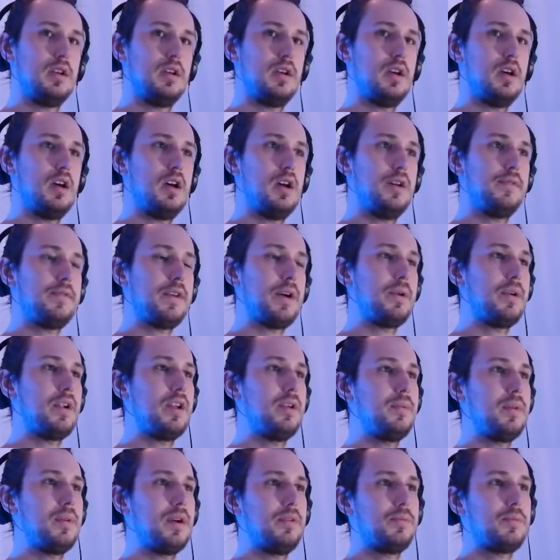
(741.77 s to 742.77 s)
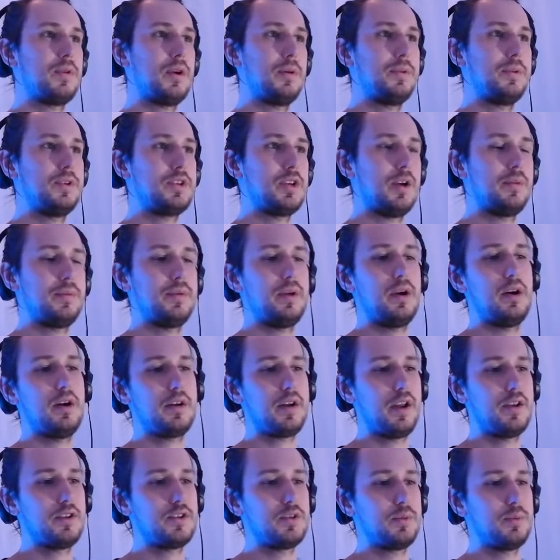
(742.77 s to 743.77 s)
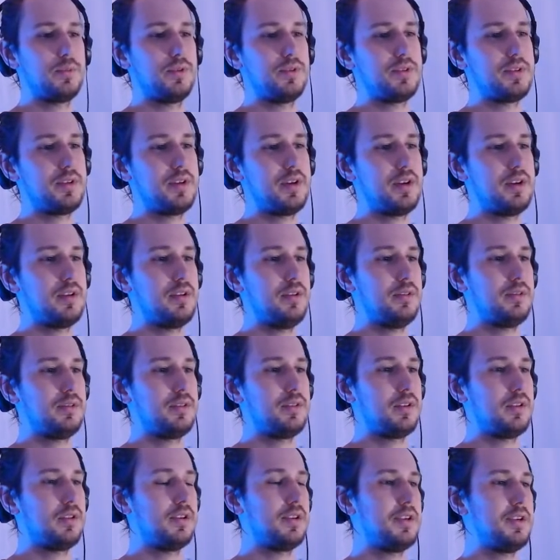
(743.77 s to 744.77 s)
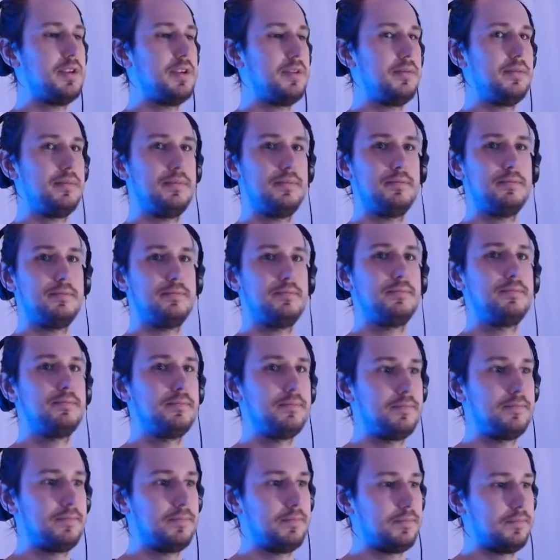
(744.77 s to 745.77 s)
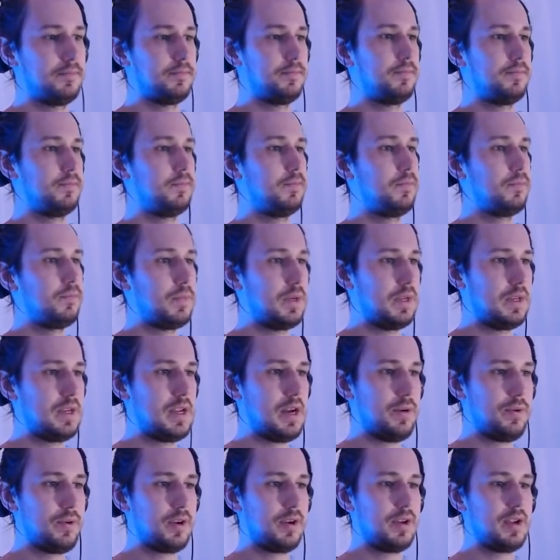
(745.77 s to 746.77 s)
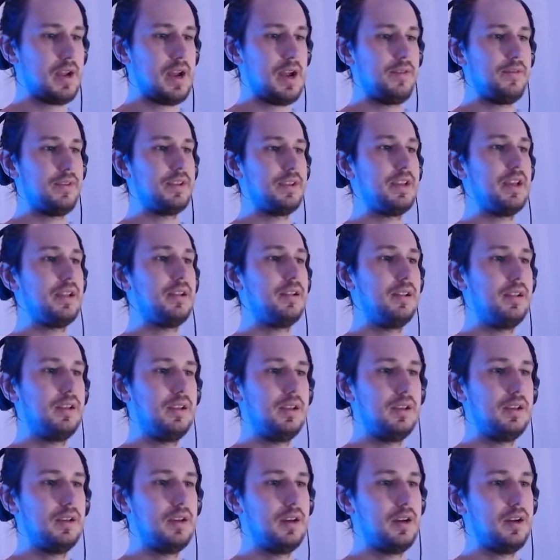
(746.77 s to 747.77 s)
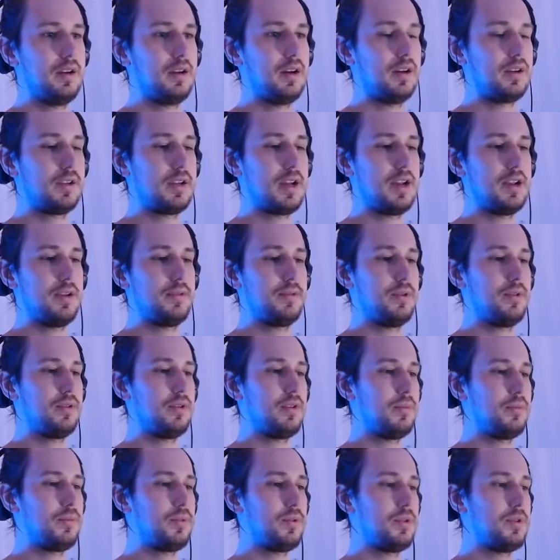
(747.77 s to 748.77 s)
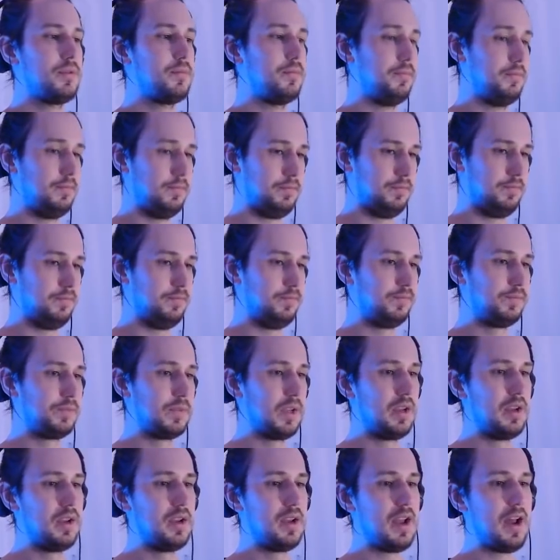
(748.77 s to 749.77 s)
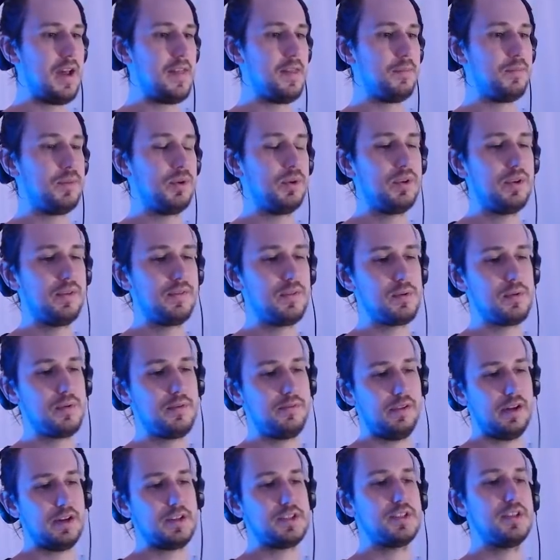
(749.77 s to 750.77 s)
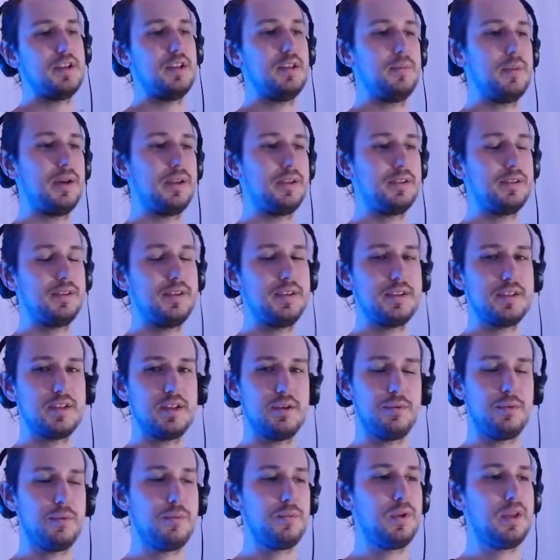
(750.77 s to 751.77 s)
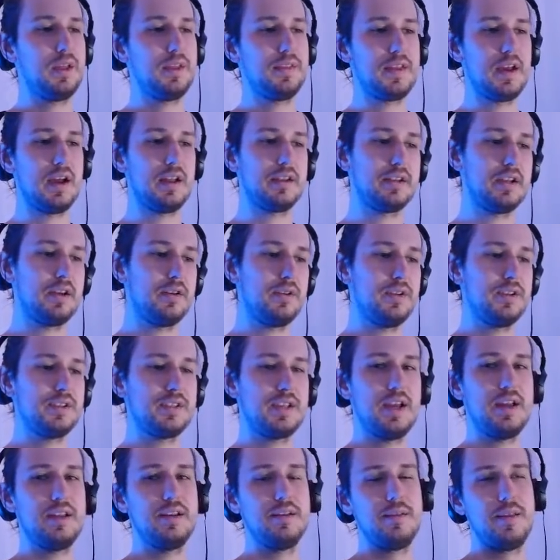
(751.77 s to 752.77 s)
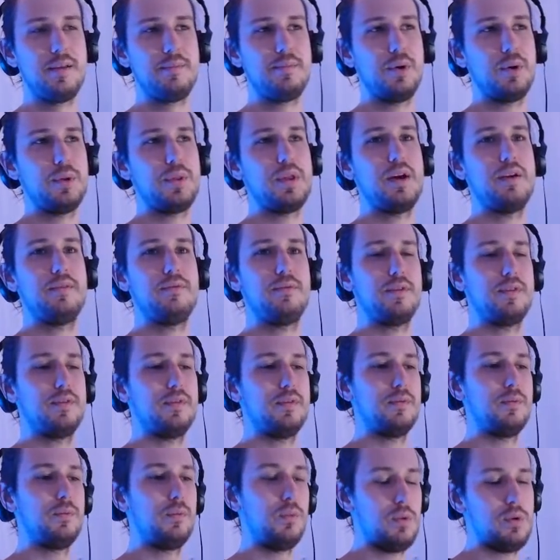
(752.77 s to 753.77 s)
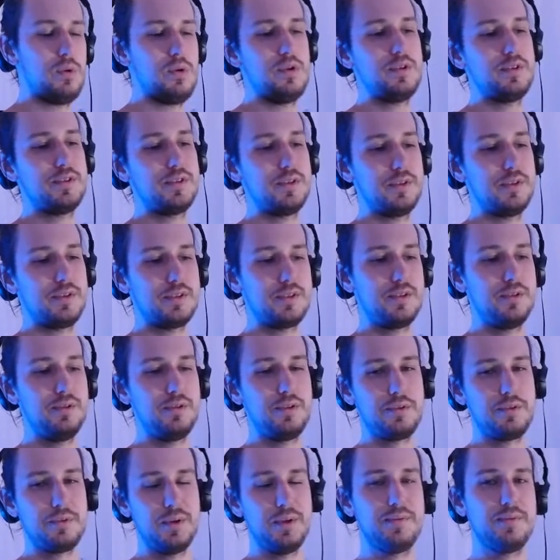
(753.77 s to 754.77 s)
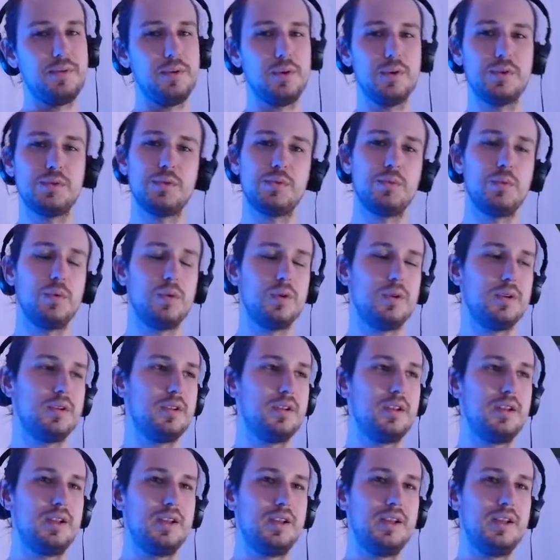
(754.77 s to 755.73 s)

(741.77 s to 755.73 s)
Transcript: If I were him, I would probably drop Archangel Bruiser here to clear it. But now we're going to have a Deadly Uncanny Rogue on board. And the beauty of the Reflection Elementalist, that when we get that down, is that they both have ward. So it's 2, 3 forts with ward.